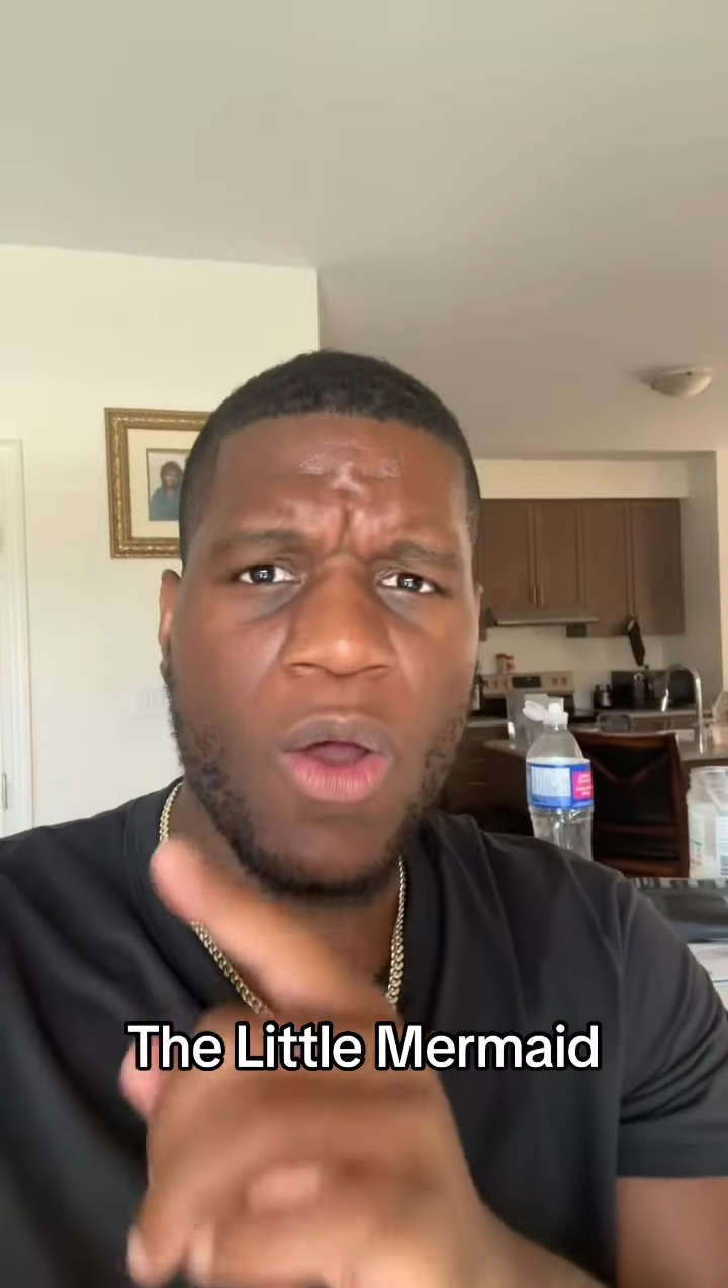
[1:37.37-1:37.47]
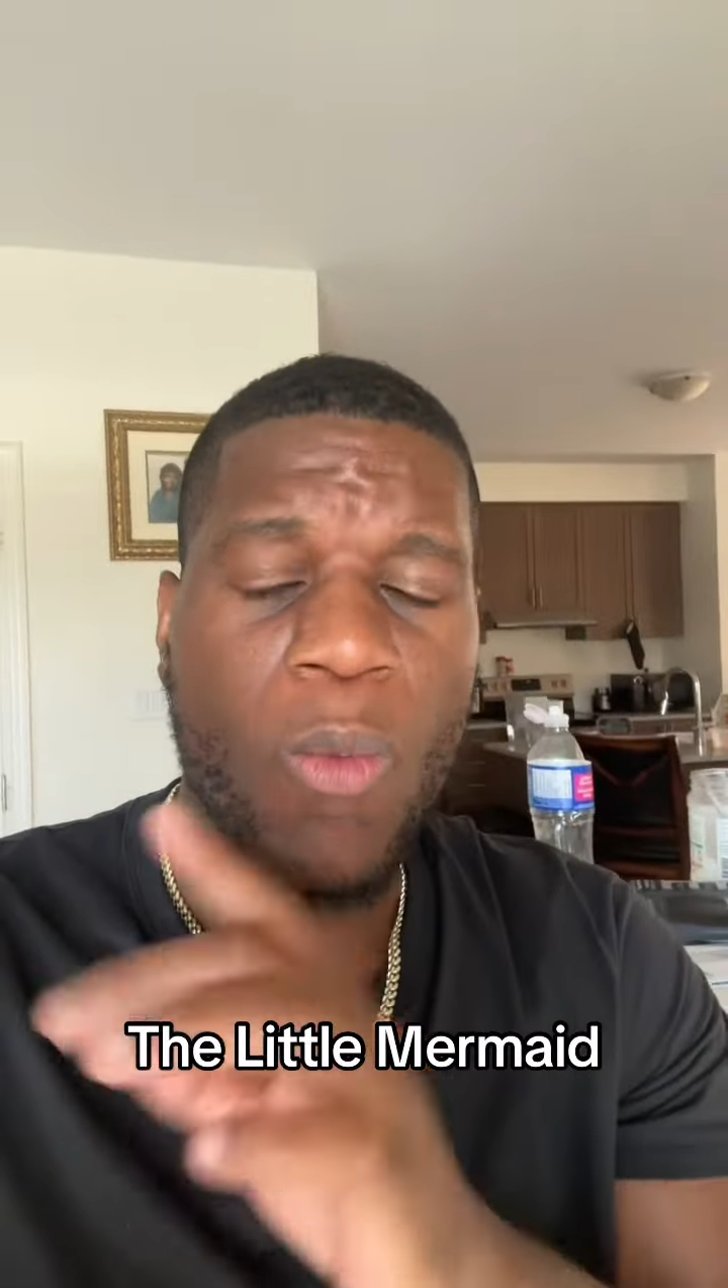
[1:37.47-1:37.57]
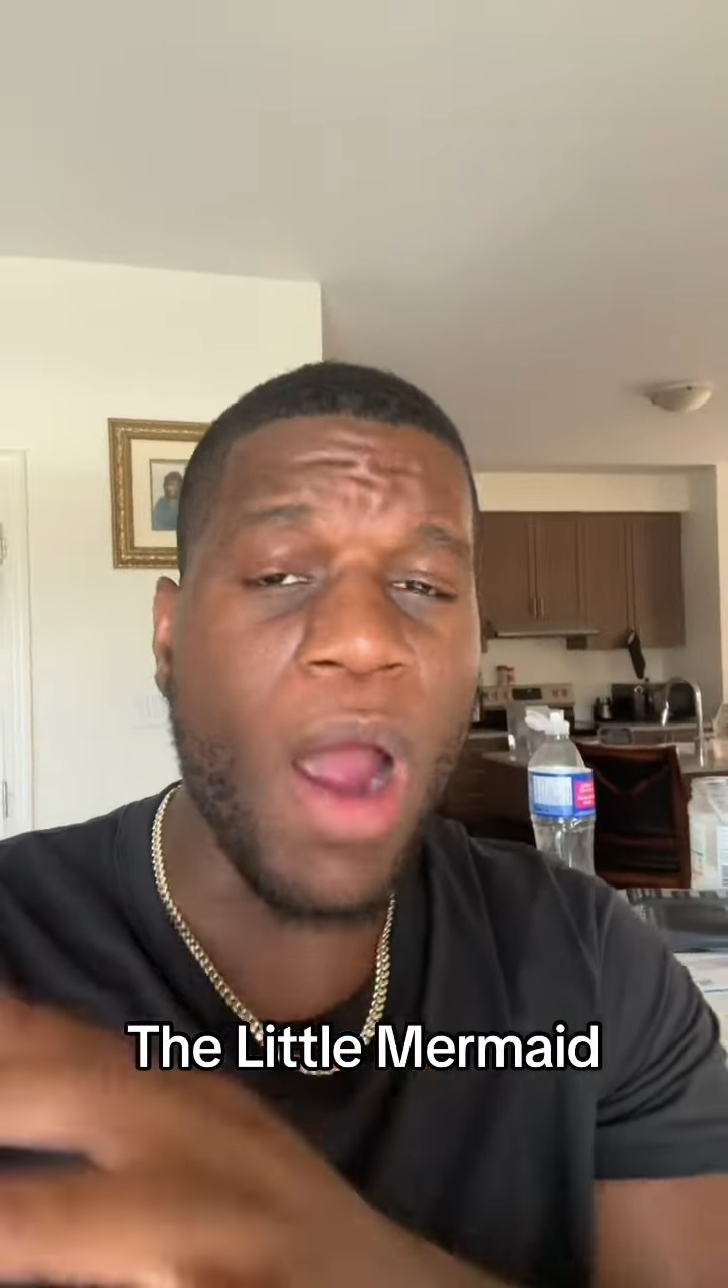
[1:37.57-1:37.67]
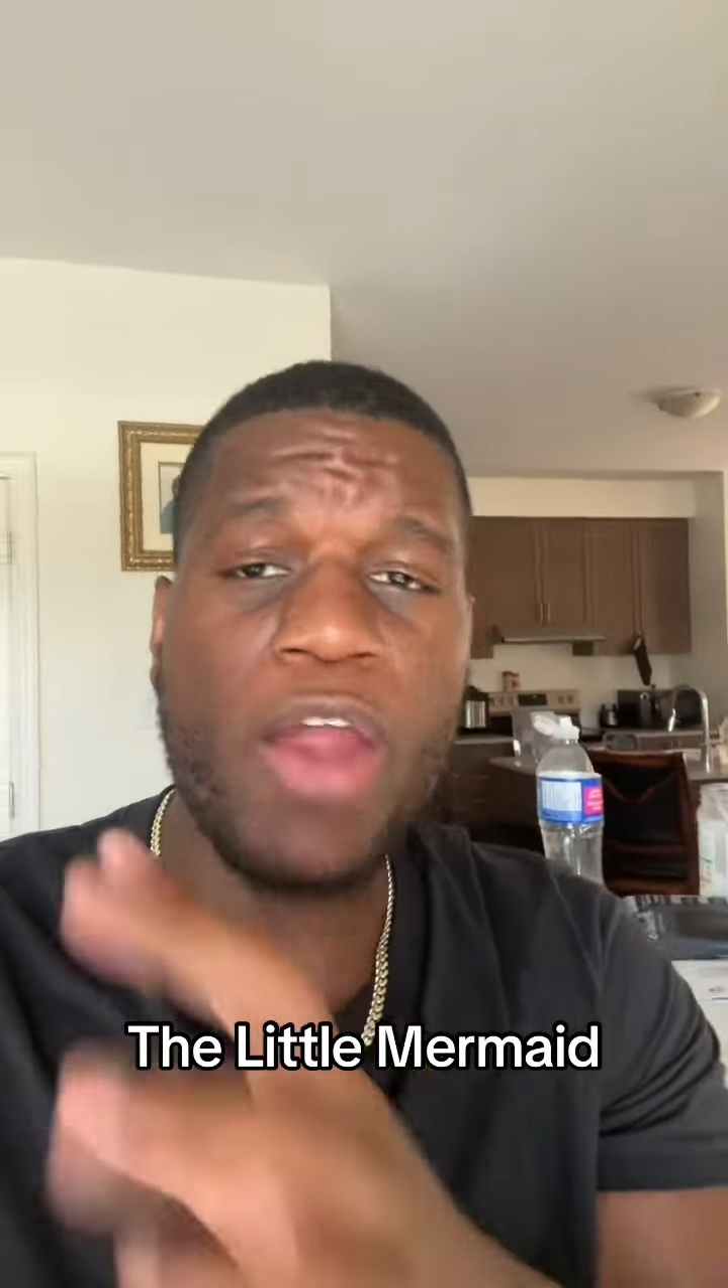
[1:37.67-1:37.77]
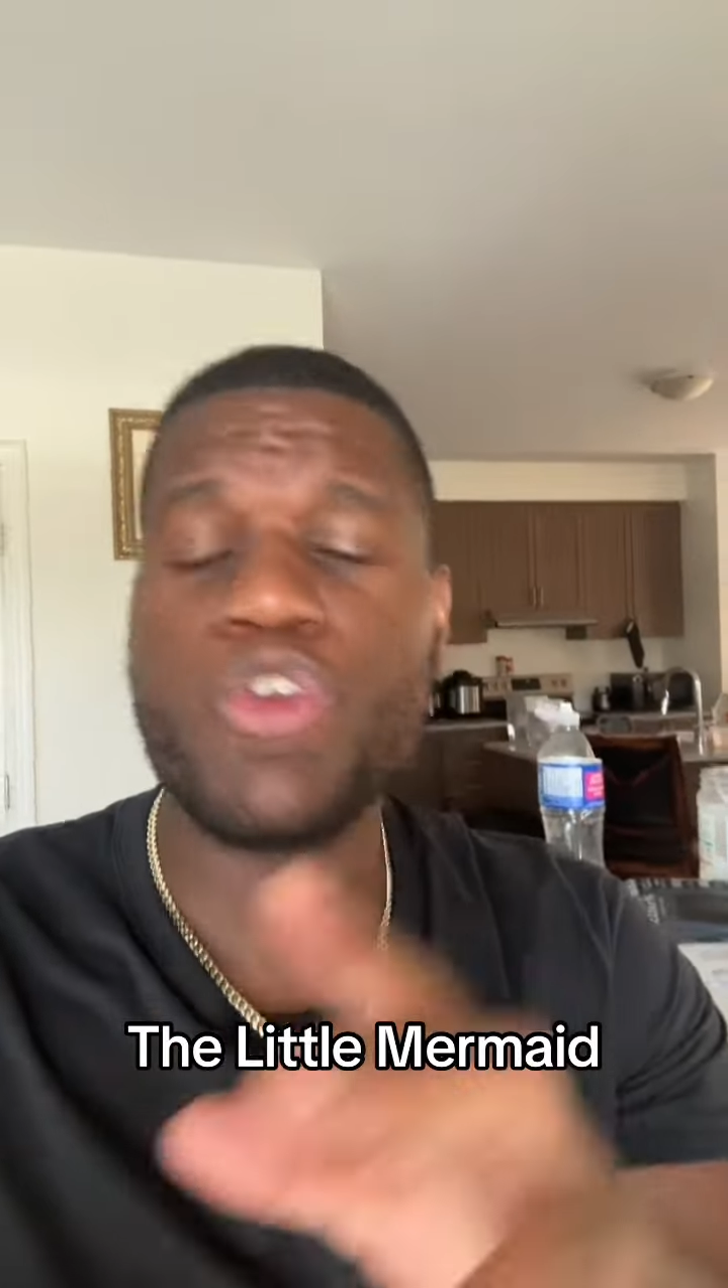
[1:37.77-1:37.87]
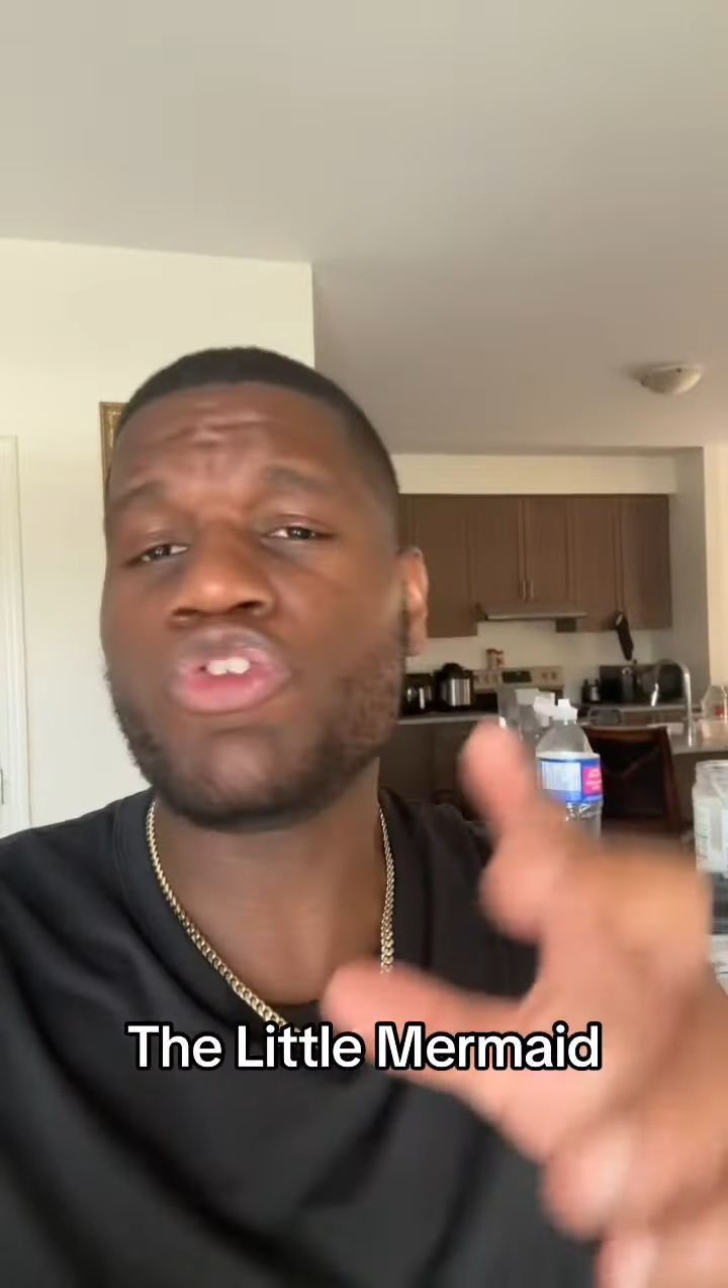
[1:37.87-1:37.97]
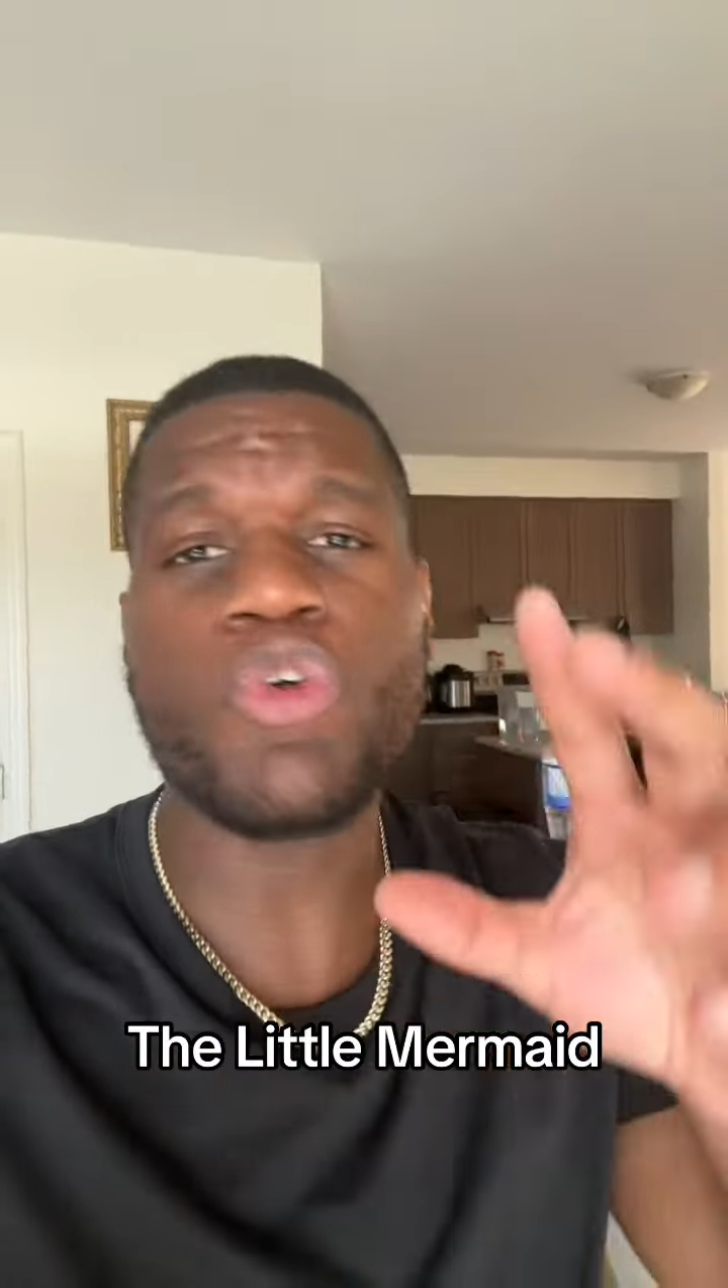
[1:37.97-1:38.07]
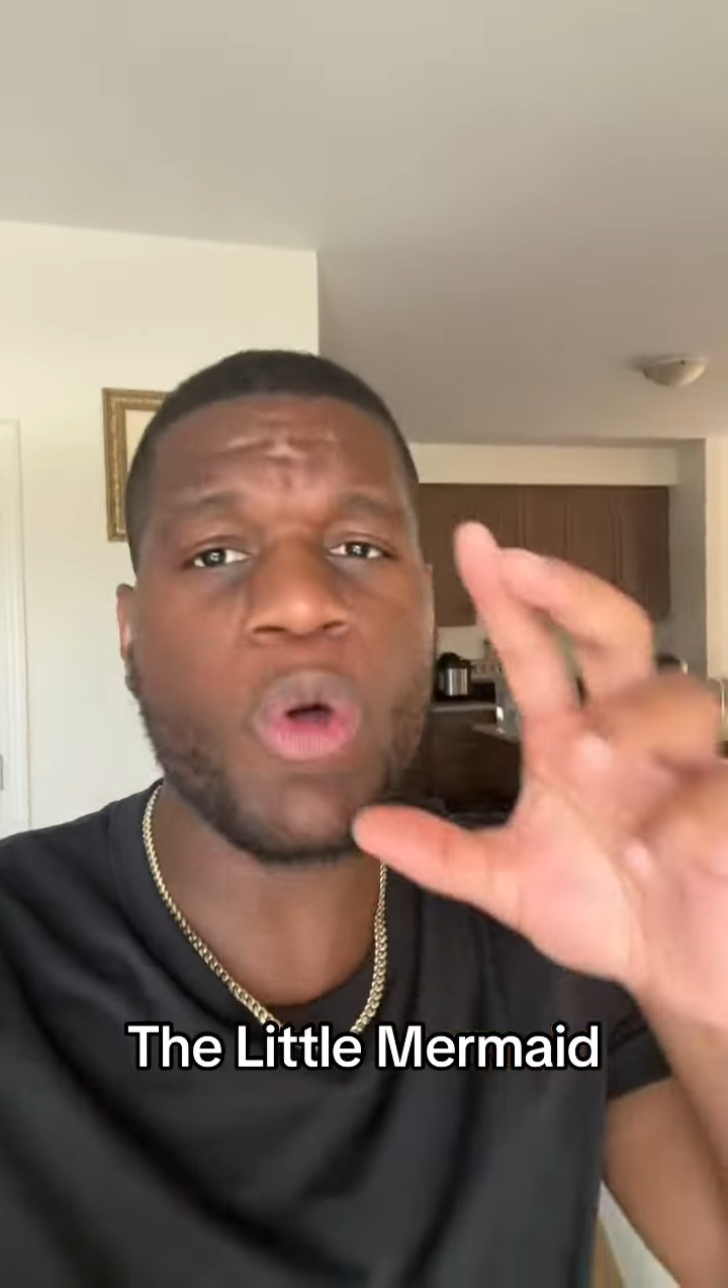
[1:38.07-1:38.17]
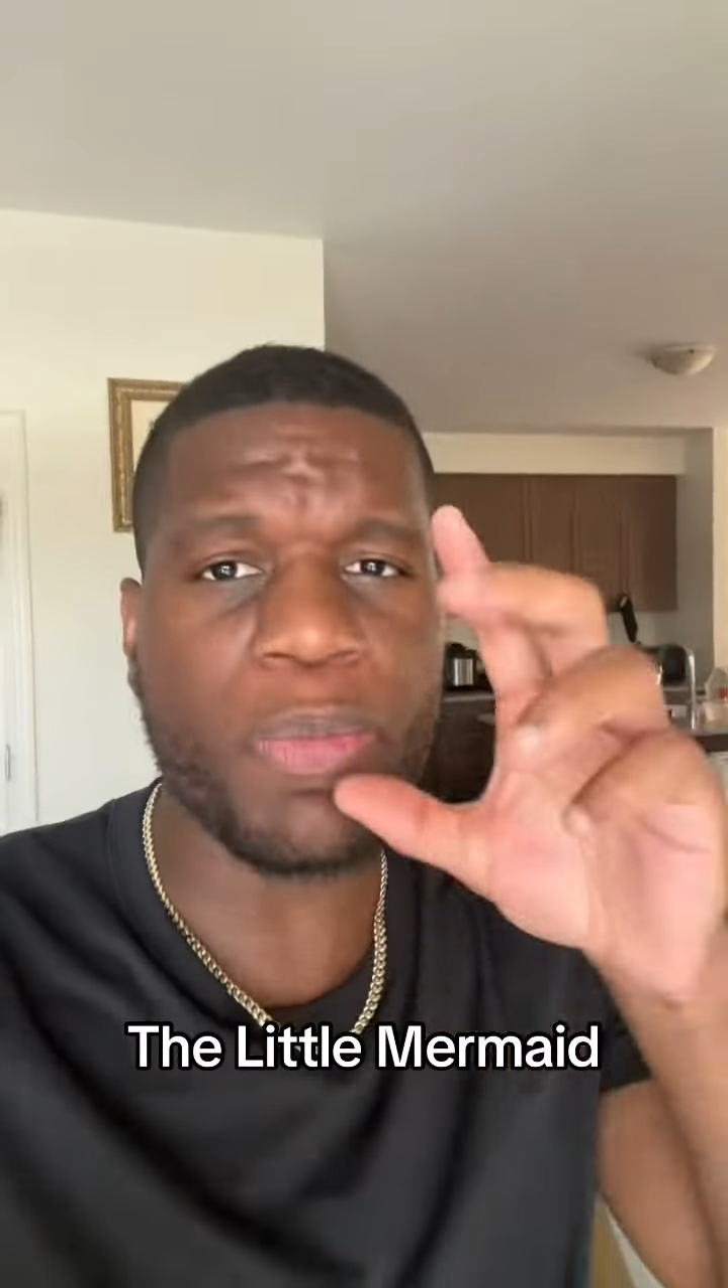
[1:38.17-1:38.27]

why are you so